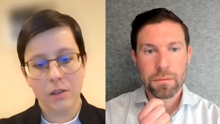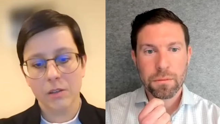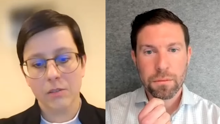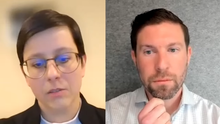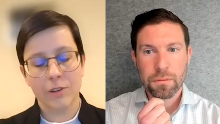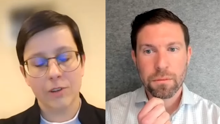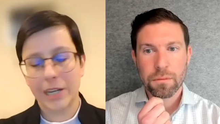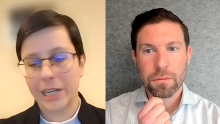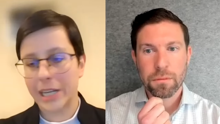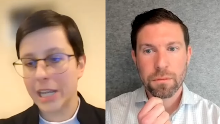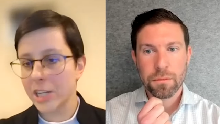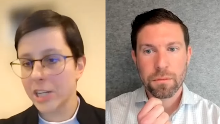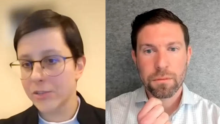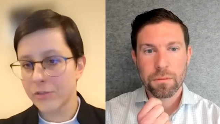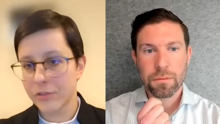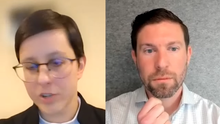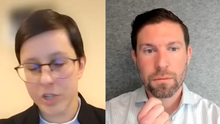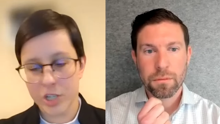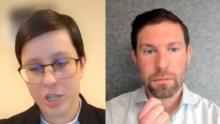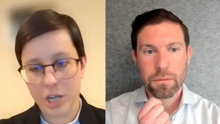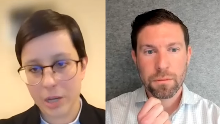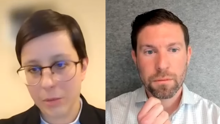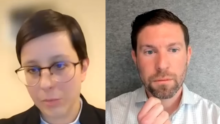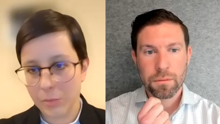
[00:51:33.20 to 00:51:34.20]
Speaker 1: regulatory
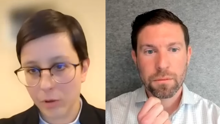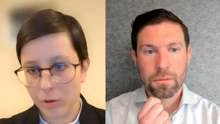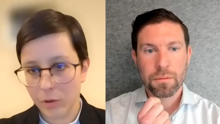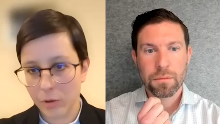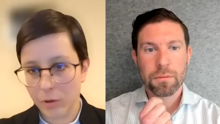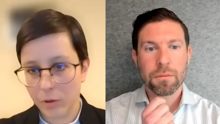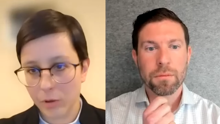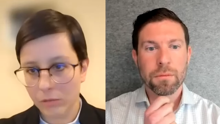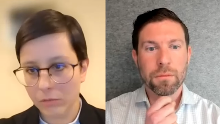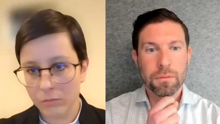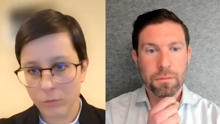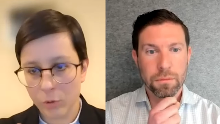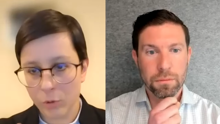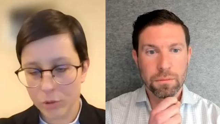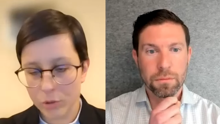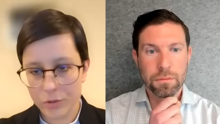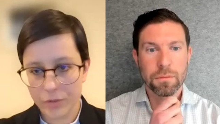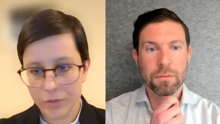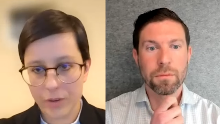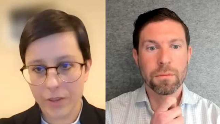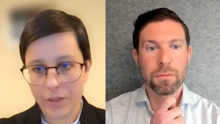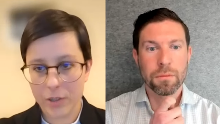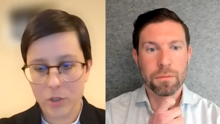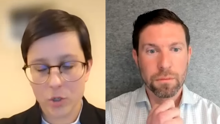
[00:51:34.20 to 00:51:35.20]
regime, on
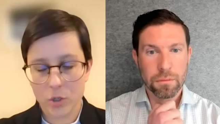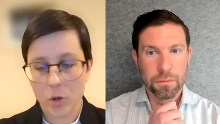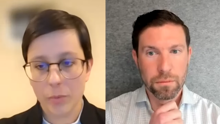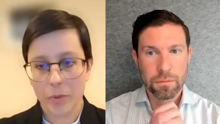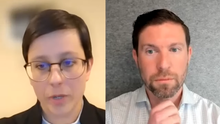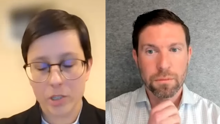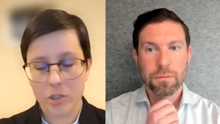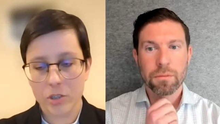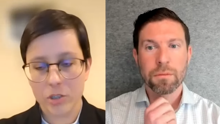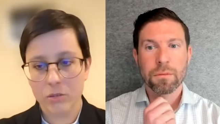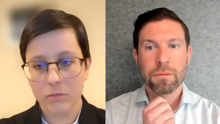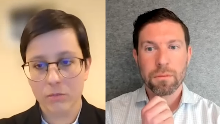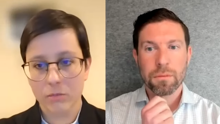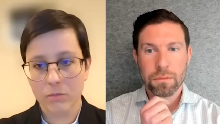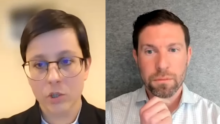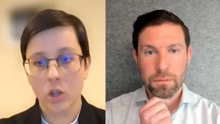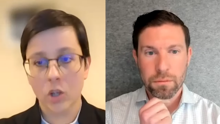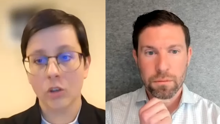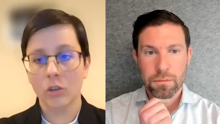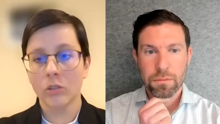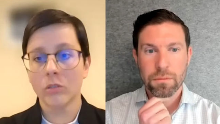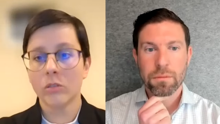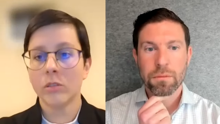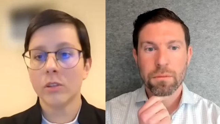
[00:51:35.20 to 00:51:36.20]
lots
Speaker 2: of
Speaker 1: other topics
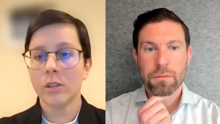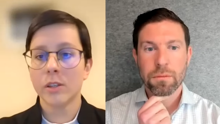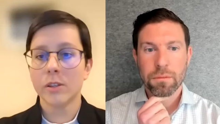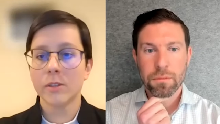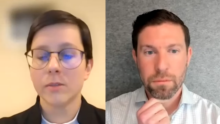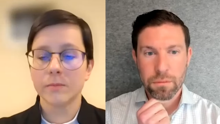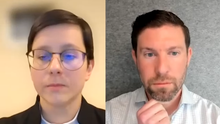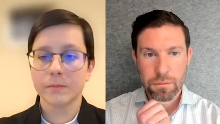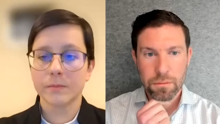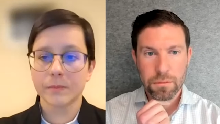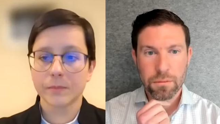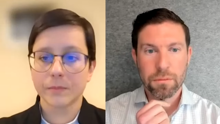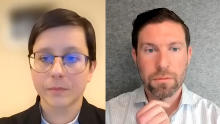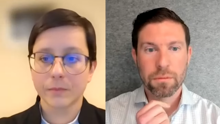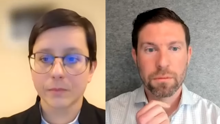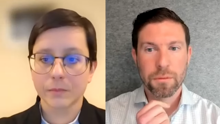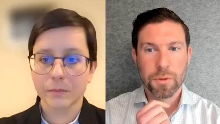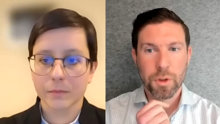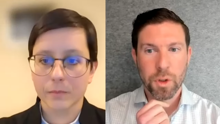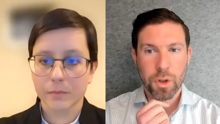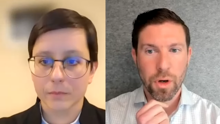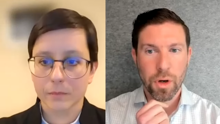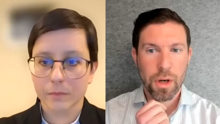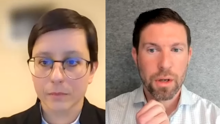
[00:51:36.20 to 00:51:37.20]
too.
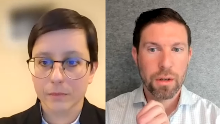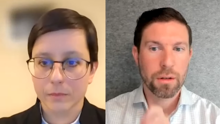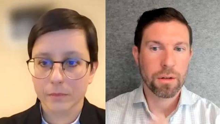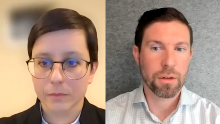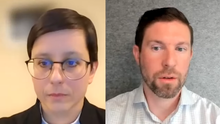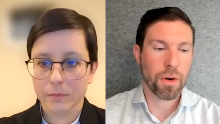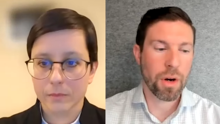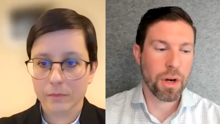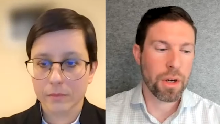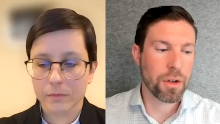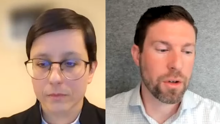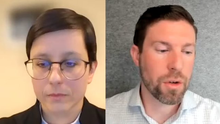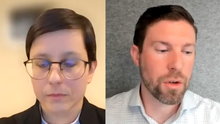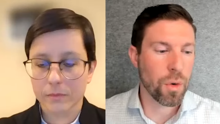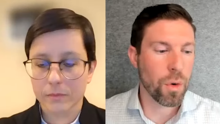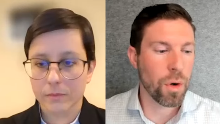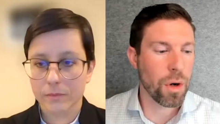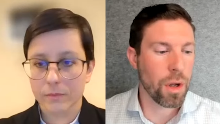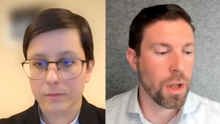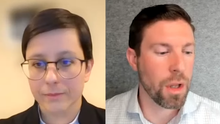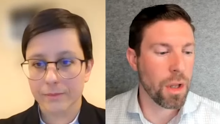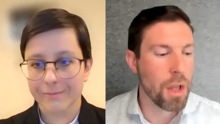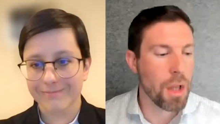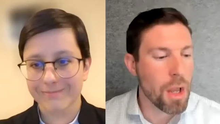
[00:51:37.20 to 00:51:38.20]
Speaker 2: Great, great,
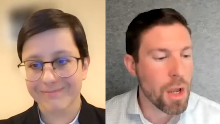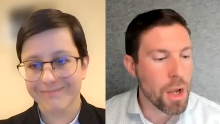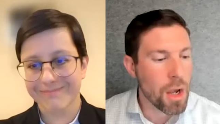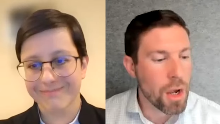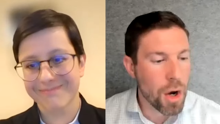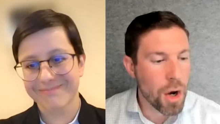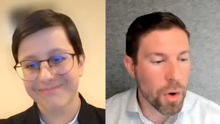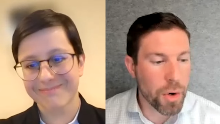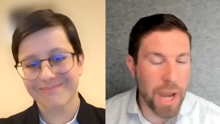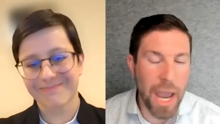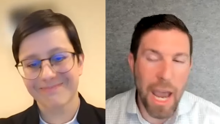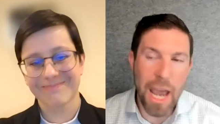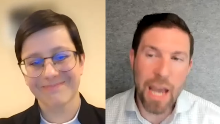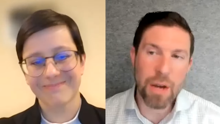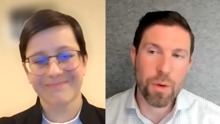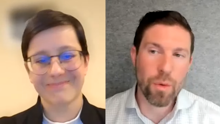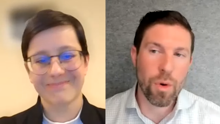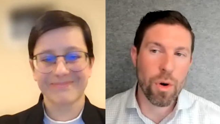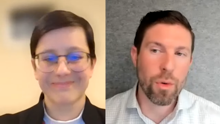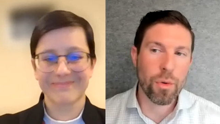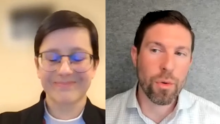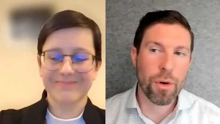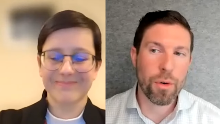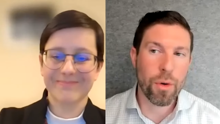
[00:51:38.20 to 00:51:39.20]
cool. Okay,
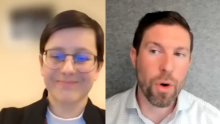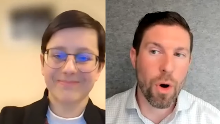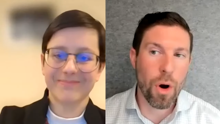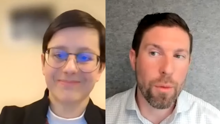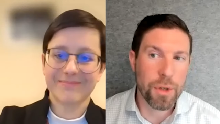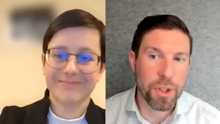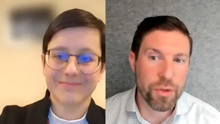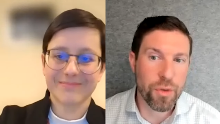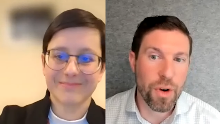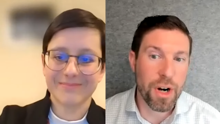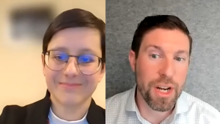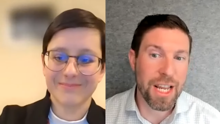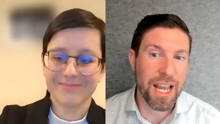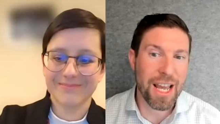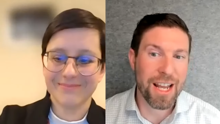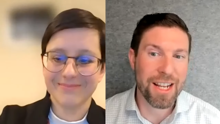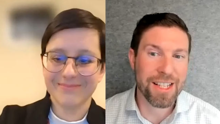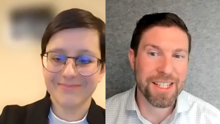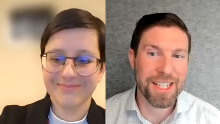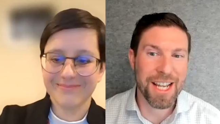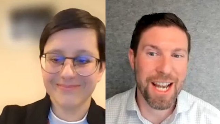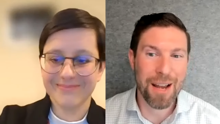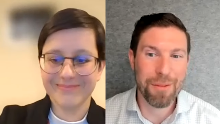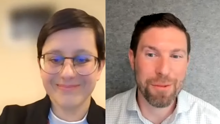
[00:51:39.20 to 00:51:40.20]
well, we're almost running
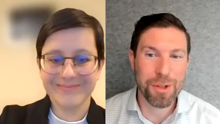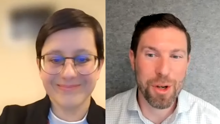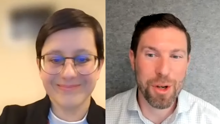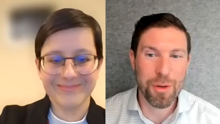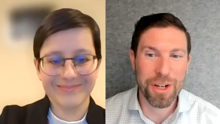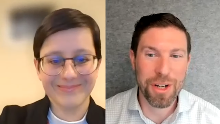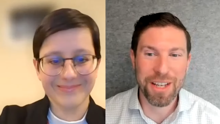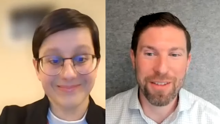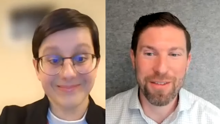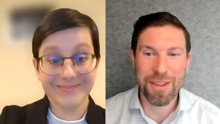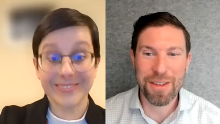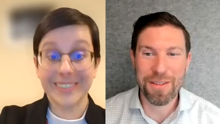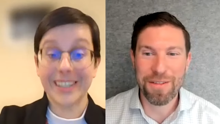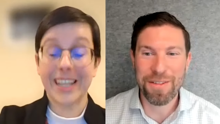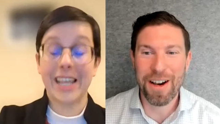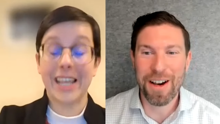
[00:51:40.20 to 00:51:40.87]
out of time, so I want to give you the